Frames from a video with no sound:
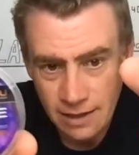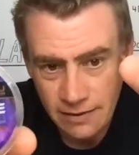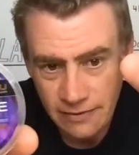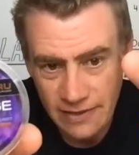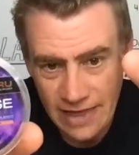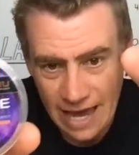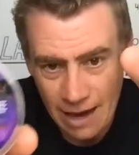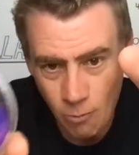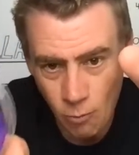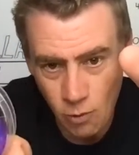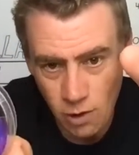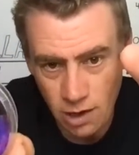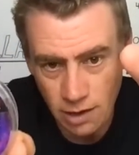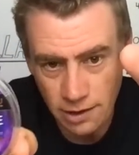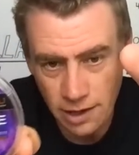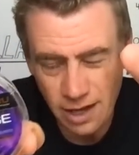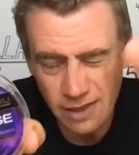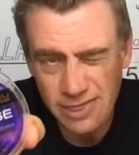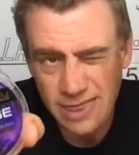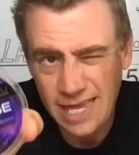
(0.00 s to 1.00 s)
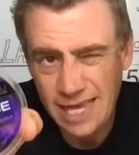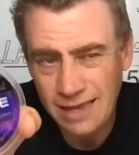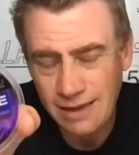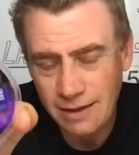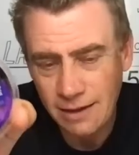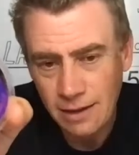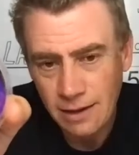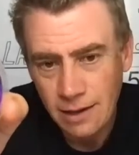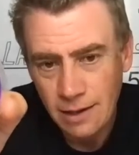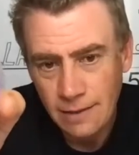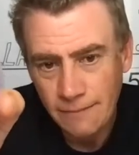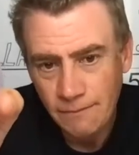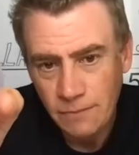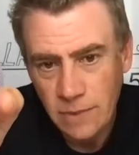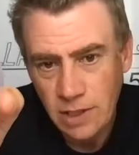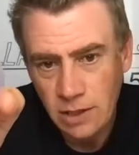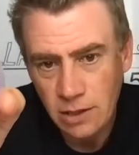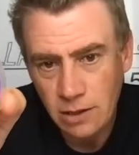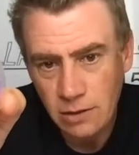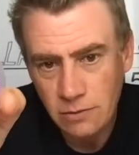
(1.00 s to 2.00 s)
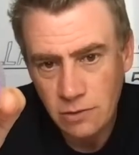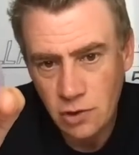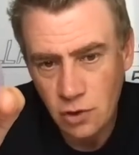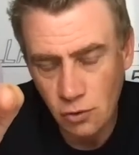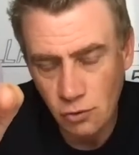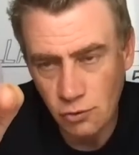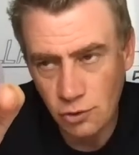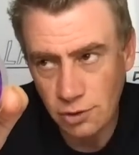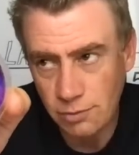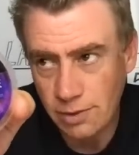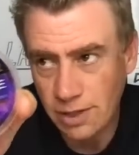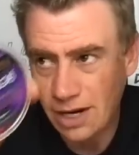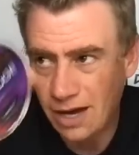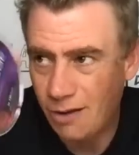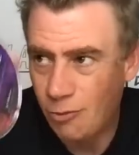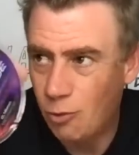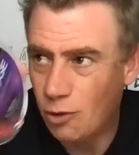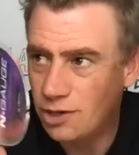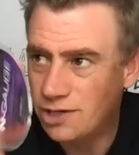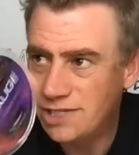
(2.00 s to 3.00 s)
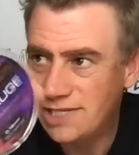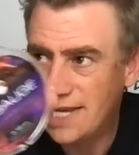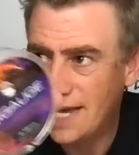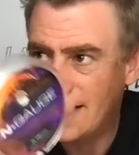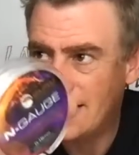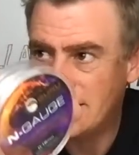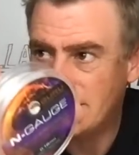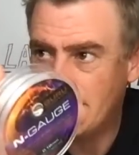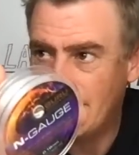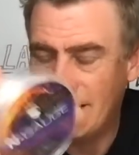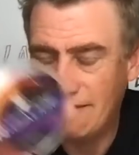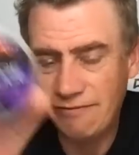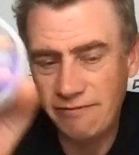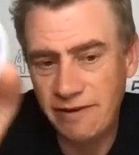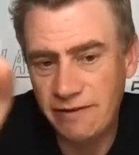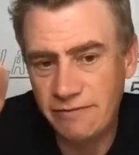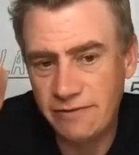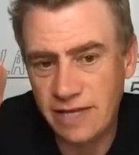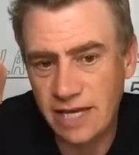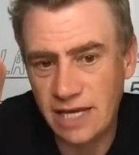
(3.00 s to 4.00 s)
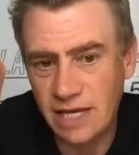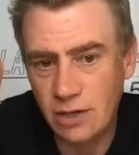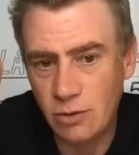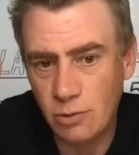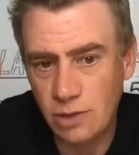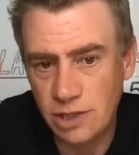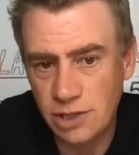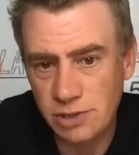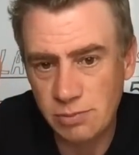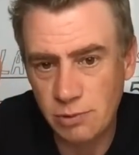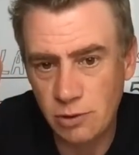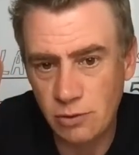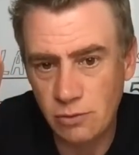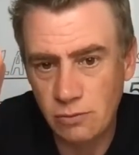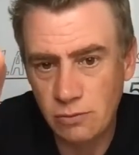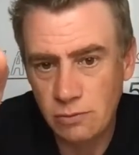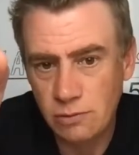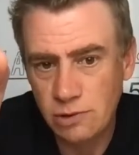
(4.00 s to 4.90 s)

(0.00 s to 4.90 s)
that one, I think your tournament, I want to say it's about 15 quid a spool,